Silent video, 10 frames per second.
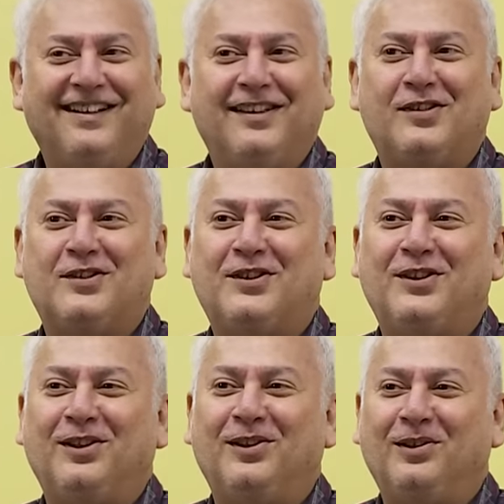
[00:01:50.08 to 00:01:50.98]

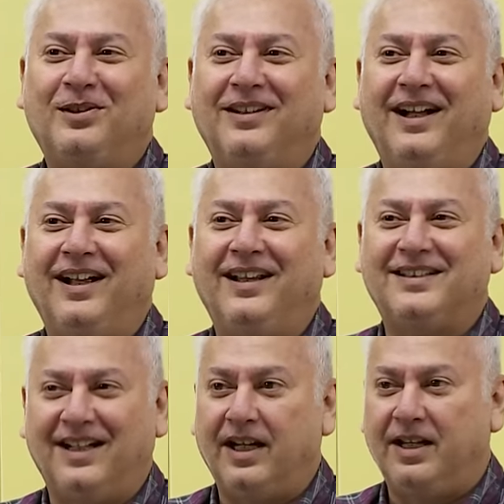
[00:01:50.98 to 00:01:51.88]
So I
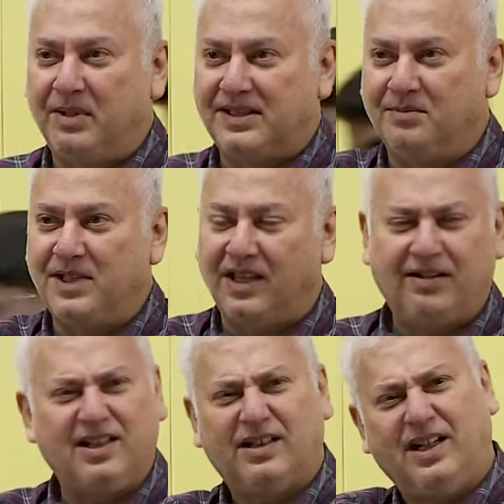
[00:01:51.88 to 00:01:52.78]
said, nahi, nahi, main samjhata.
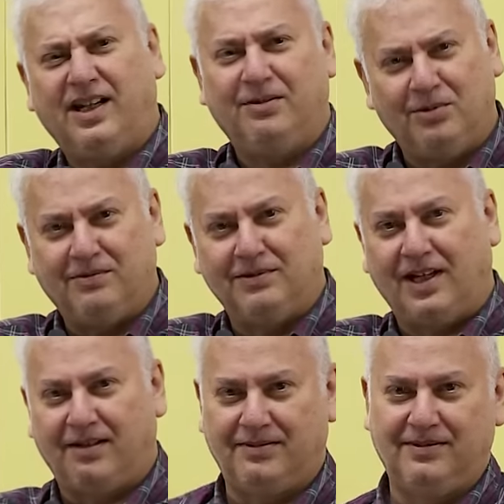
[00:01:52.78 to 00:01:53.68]
I said, nahi, nahi, wo udhar
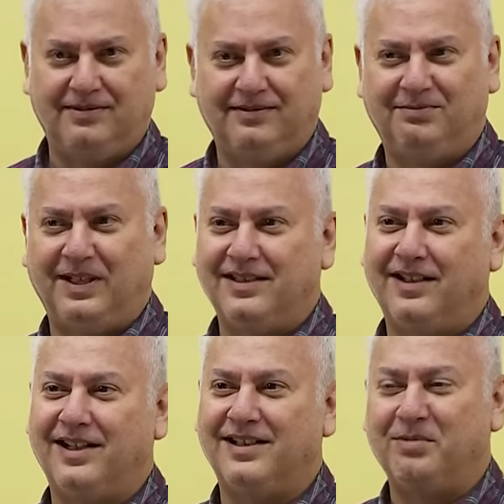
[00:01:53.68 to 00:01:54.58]

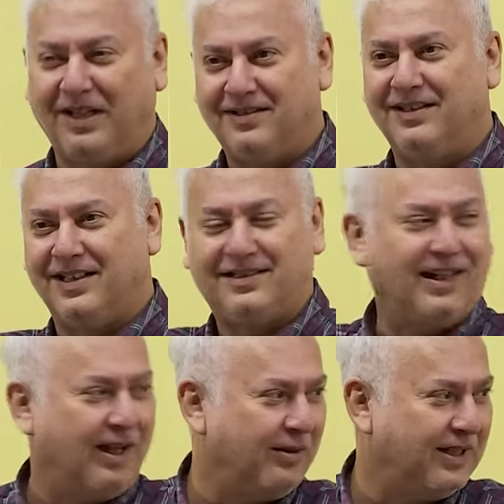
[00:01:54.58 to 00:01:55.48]
presentation. Because this
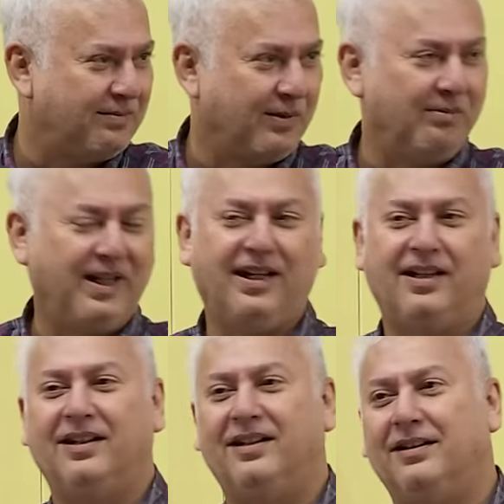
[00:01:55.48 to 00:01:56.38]
now is
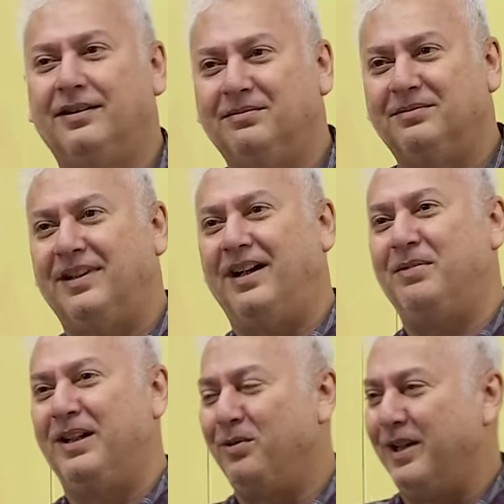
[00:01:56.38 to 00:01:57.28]
probably, I've
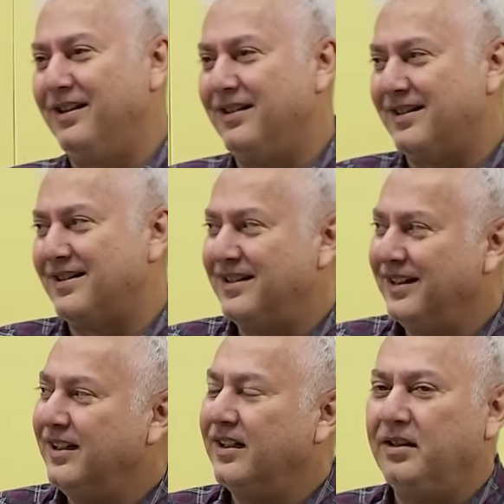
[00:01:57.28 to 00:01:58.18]
been doing this,
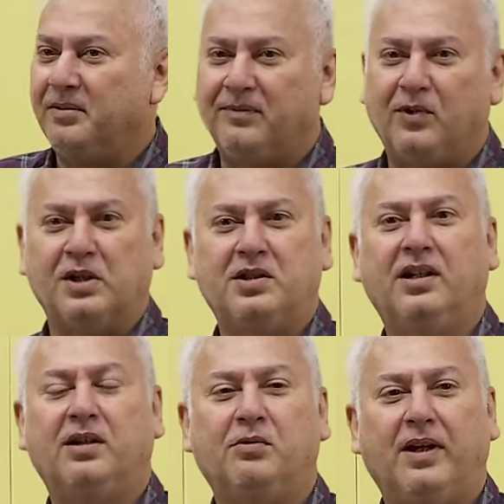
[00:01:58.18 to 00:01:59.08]
been
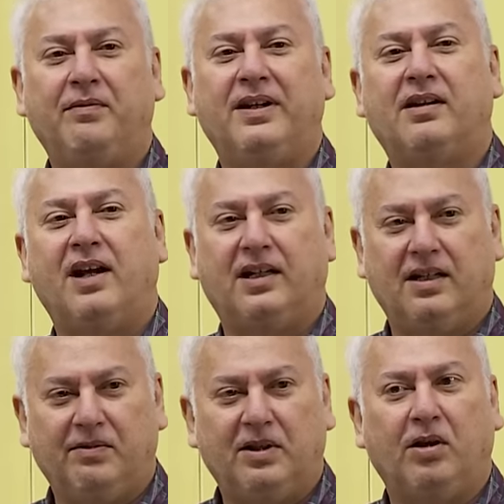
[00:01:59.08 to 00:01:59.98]
fortunate to have
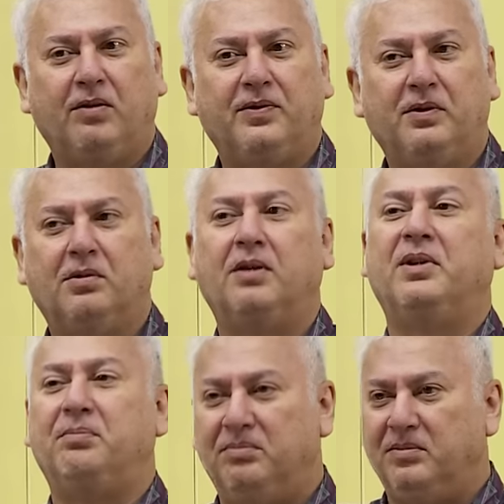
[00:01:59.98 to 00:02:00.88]
interacted with all of you, I
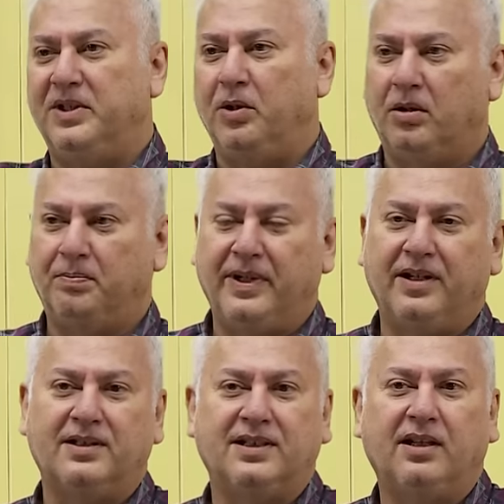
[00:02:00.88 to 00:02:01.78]
mean, your
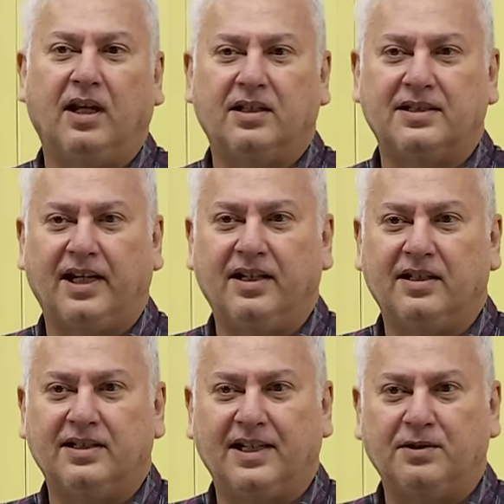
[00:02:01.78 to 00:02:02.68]
peers in other
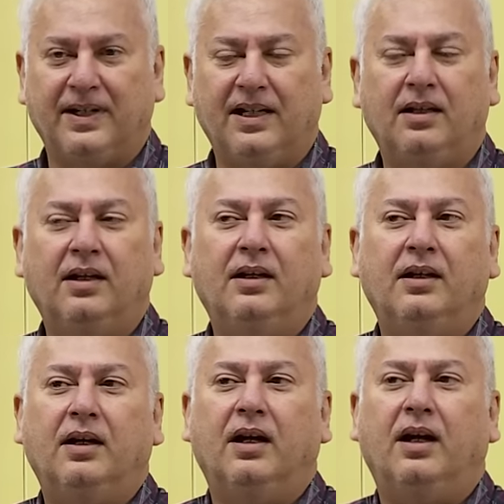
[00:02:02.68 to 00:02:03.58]
centers as well,
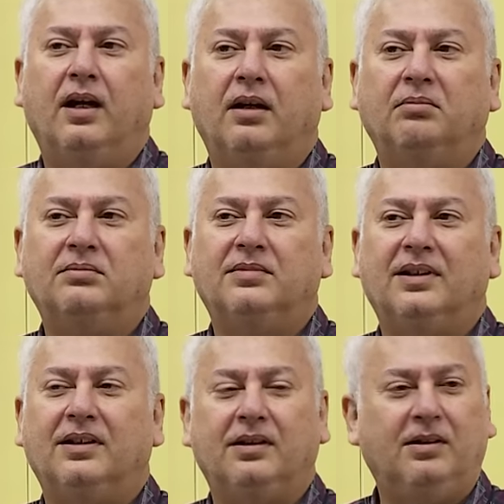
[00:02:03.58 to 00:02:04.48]
a
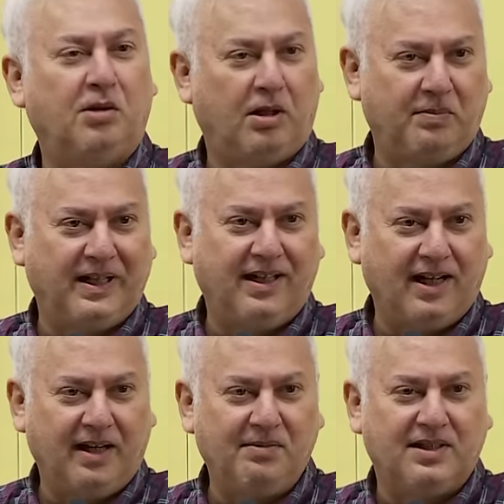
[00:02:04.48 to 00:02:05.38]
lot many
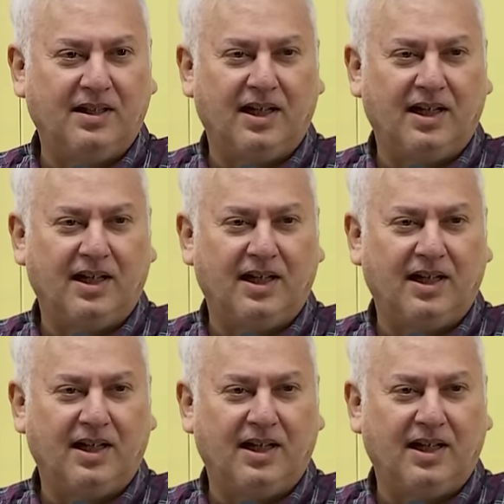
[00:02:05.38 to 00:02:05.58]
times in the